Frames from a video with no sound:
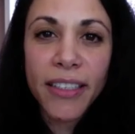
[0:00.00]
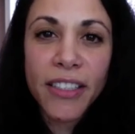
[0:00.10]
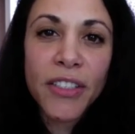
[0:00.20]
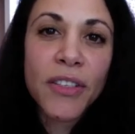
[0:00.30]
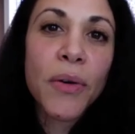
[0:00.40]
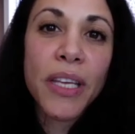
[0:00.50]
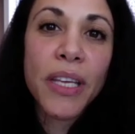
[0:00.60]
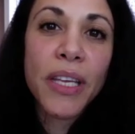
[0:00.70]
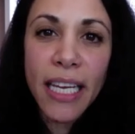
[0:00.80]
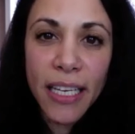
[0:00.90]
Just know that
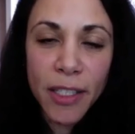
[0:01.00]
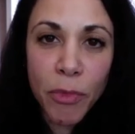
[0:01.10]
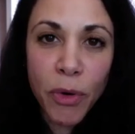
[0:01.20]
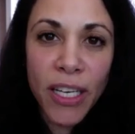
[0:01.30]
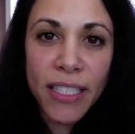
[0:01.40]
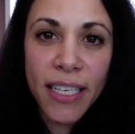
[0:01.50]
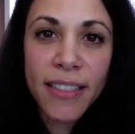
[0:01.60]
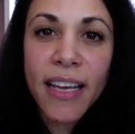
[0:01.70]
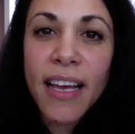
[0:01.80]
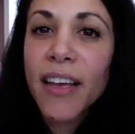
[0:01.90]
dating is a process.